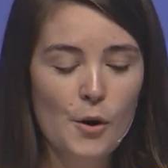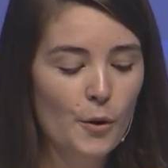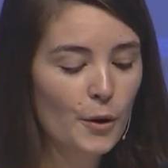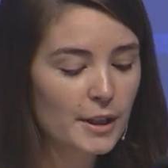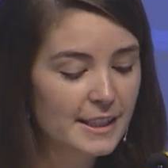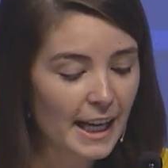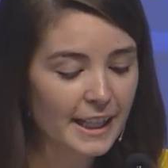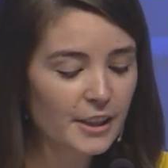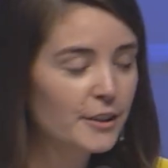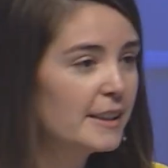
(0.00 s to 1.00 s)
Or
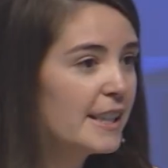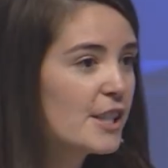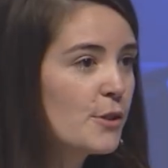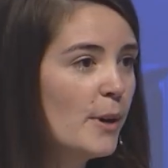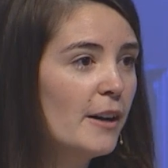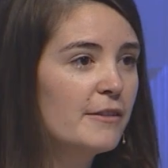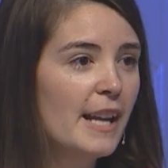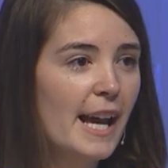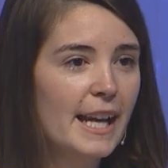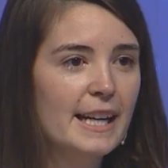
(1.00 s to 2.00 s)
2 Corinthians 12
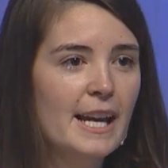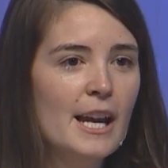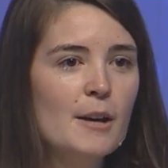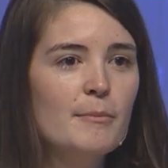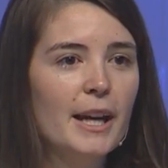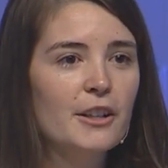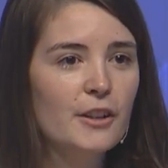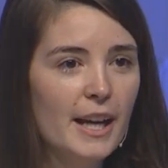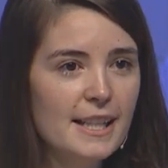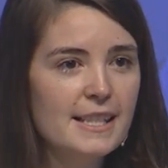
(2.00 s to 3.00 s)
9, my
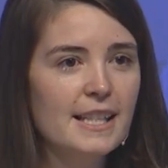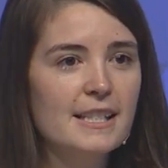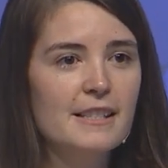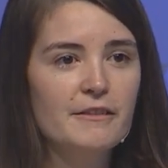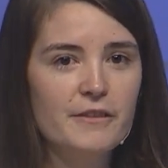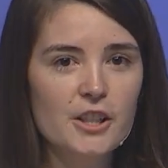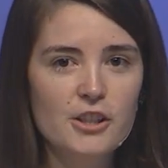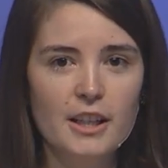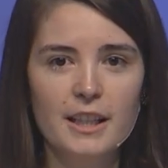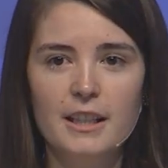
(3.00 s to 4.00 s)
grace is
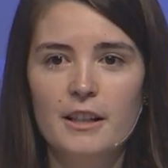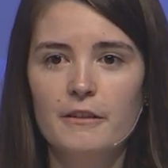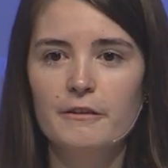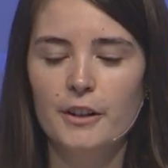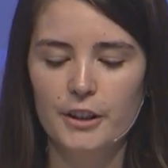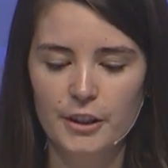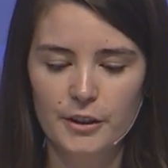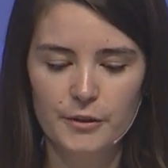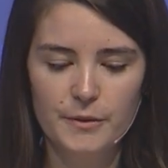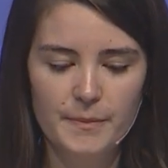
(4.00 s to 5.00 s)
sufficient for
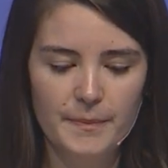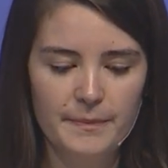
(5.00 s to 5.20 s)
you.